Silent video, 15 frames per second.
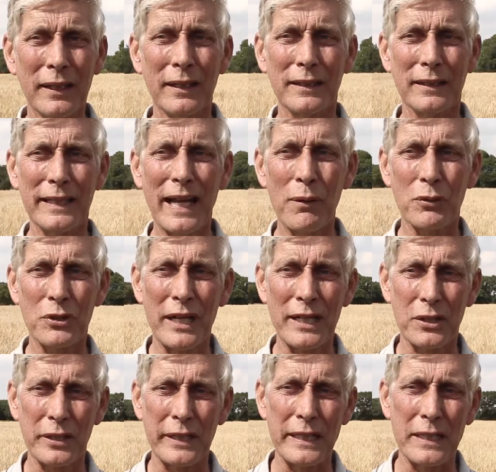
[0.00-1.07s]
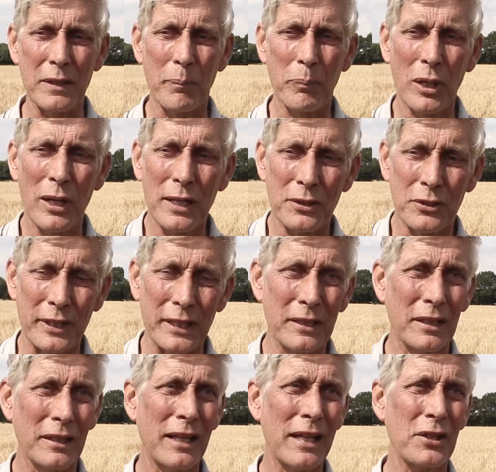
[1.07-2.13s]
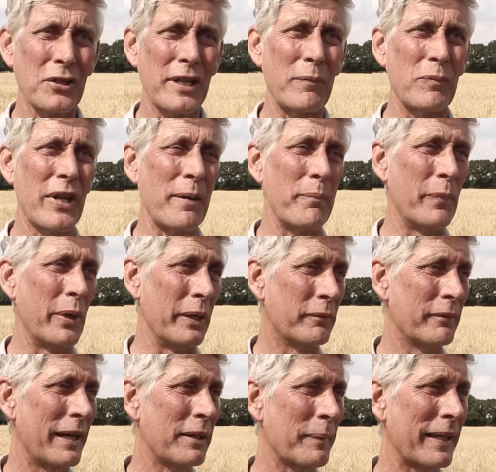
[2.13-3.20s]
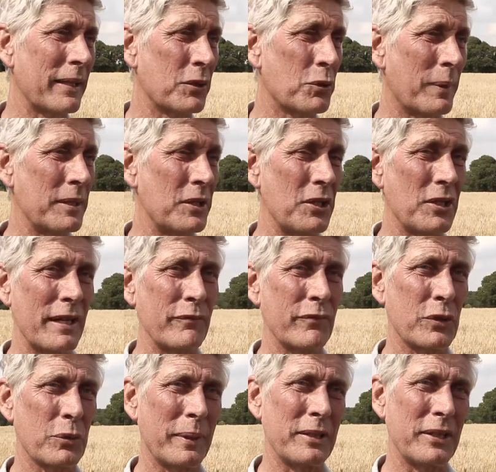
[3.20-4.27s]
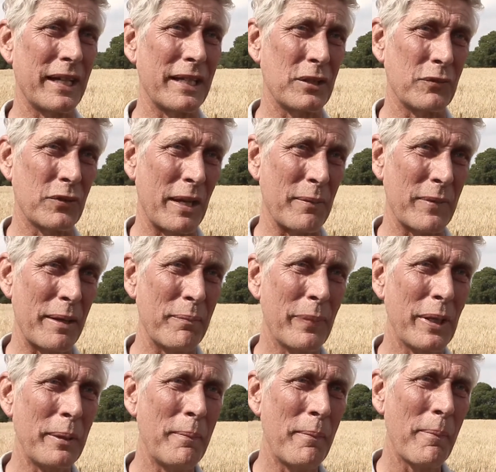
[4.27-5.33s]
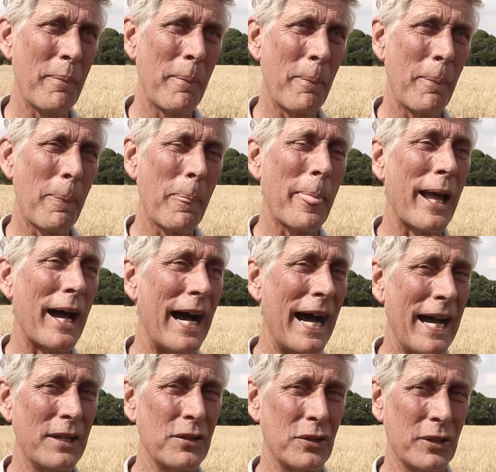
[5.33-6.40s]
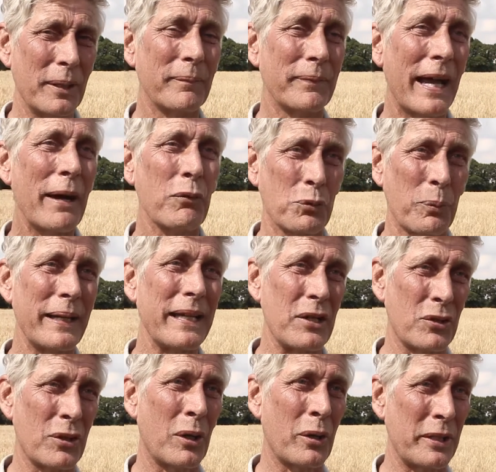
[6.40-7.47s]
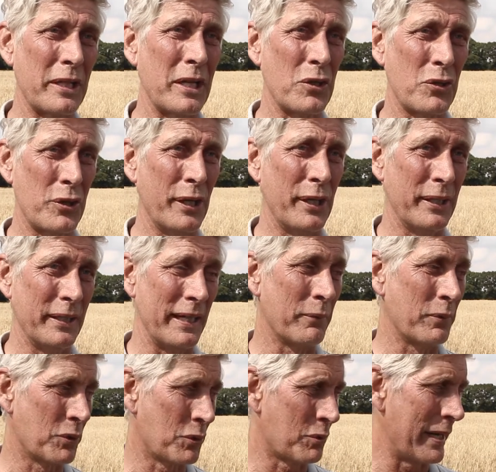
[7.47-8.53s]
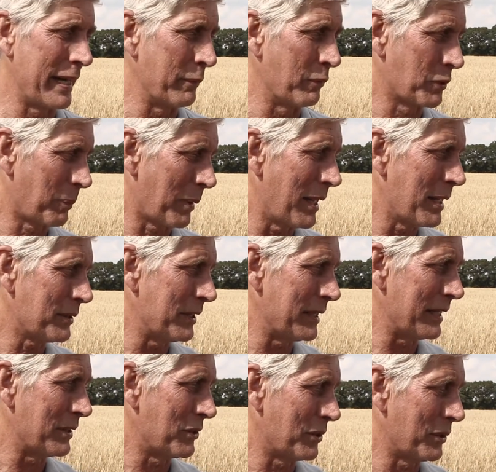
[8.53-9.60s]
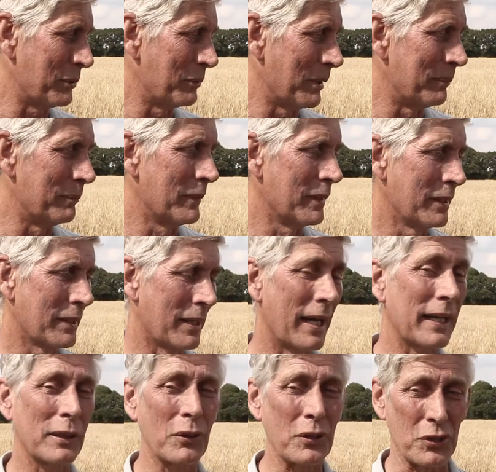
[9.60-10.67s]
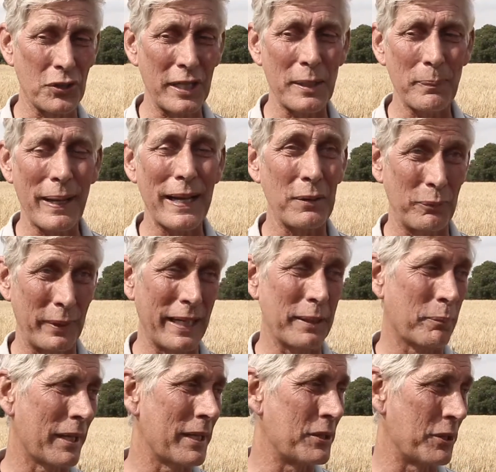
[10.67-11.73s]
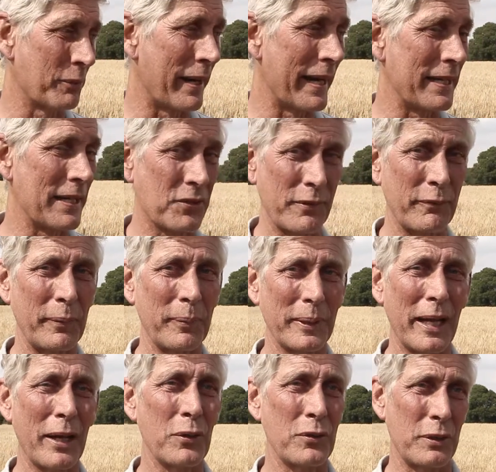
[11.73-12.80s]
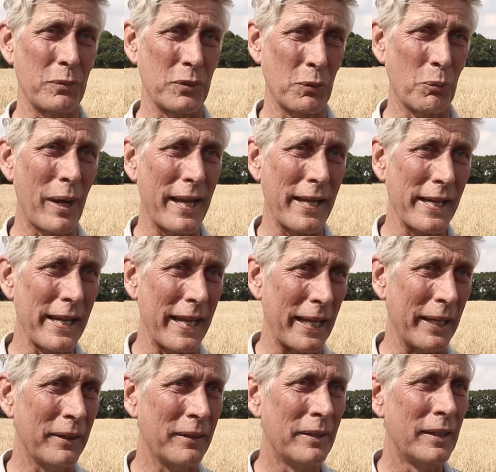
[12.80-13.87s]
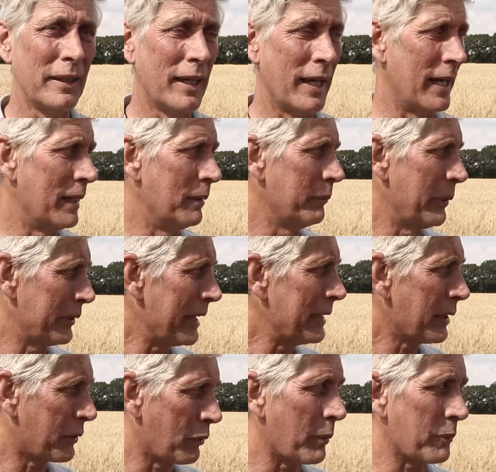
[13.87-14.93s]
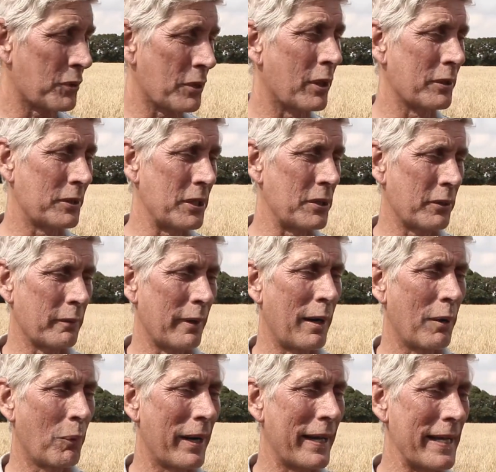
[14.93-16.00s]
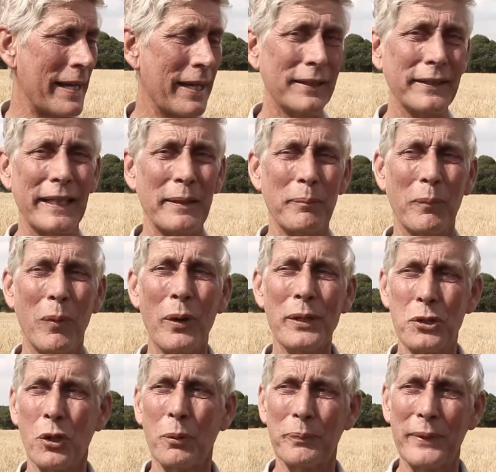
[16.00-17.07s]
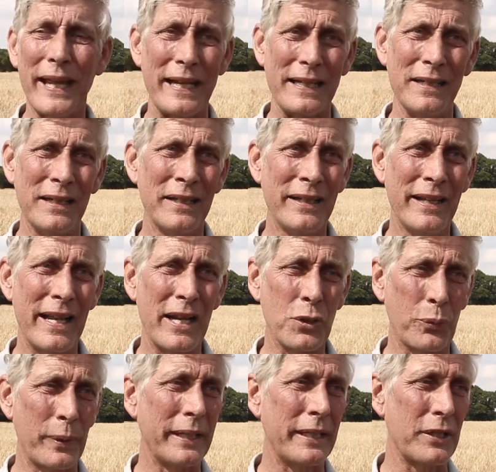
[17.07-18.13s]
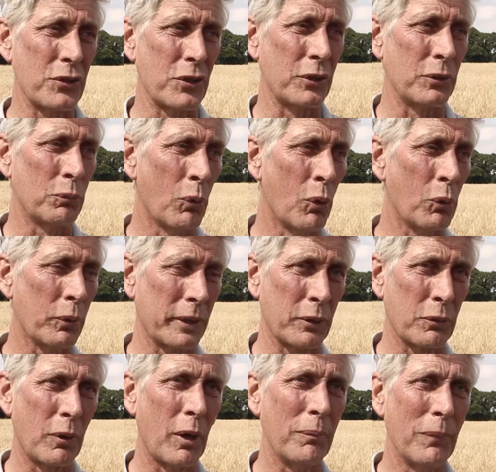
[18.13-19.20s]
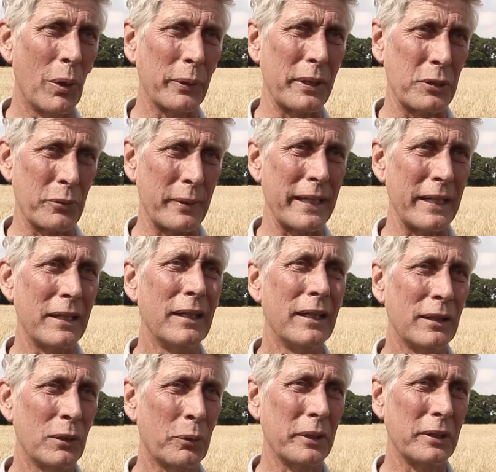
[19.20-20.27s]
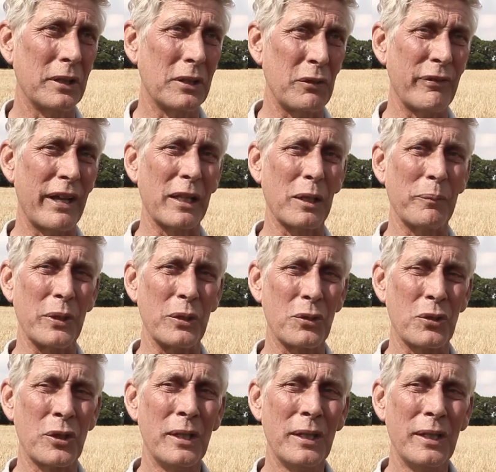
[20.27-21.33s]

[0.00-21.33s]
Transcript: that was actually planted last September, around about the 27th, 28th of September. And that was when it started its journey. It was planted into a nice seed bed, and we had plenty of rain, as everybody knows. It was a wet year, but then the crop started to grow away, and then my job then is really to walk the crop, monitor it, look at the development,